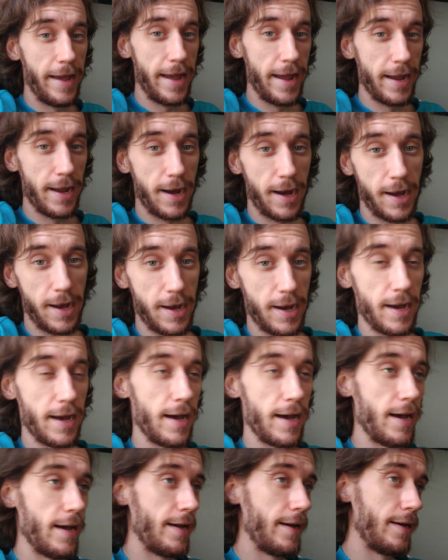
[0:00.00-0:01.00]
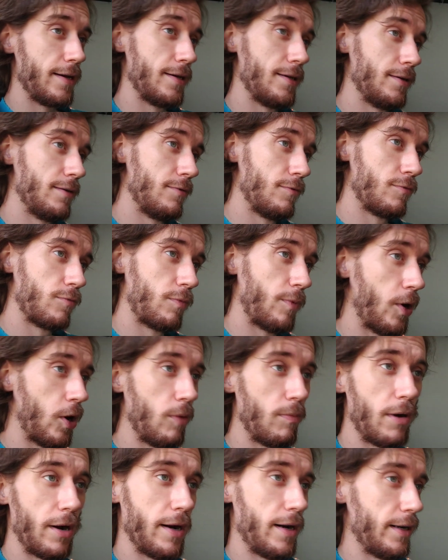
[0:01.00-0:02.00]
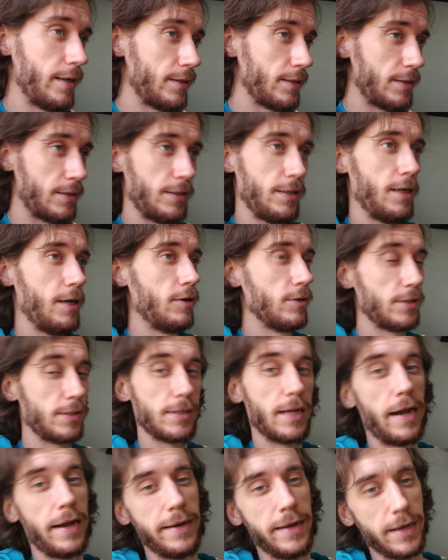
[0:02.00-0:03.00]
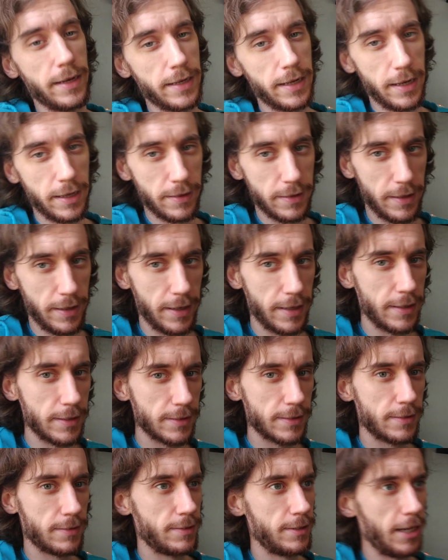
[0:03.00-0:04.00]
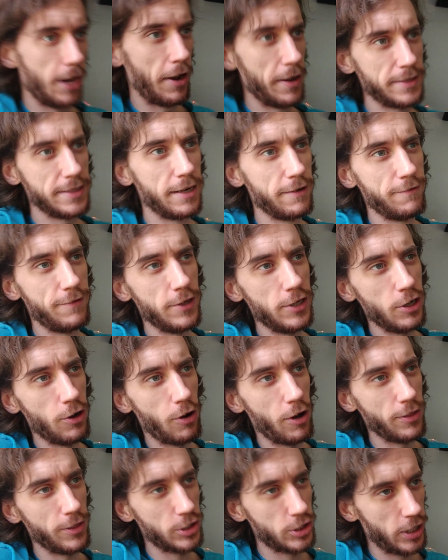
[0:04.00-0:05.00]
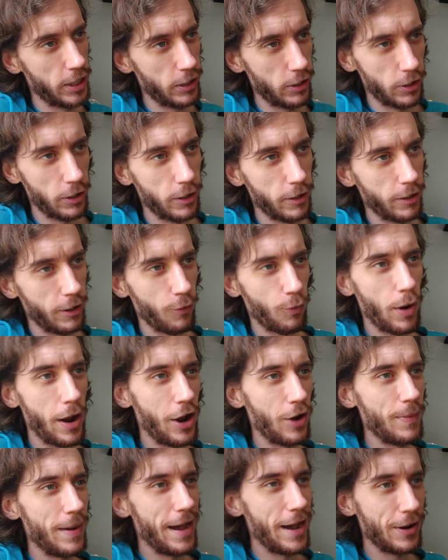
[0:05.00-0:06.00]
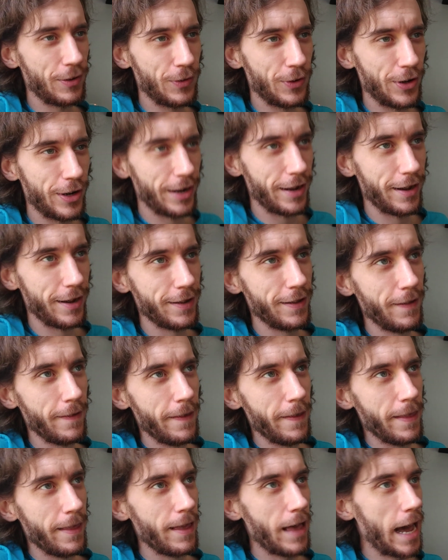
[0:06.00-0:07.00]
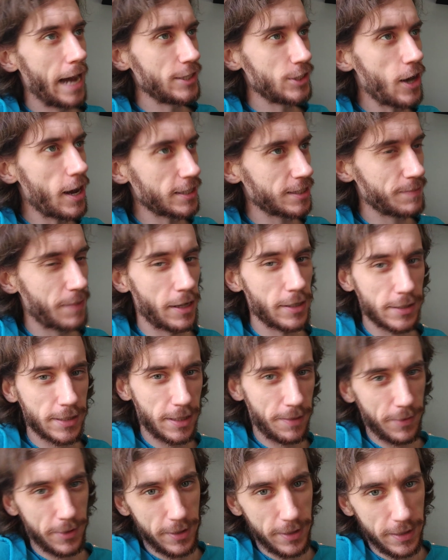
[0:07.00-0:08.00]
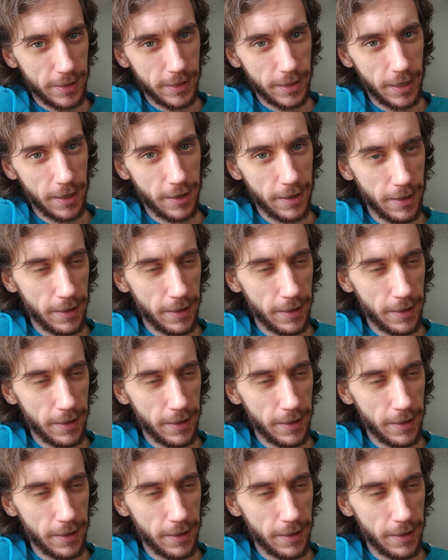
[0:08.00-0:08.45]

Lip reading: AI and robots, Skynet kind of things. I did a video on the channel a while back where I talked about some of the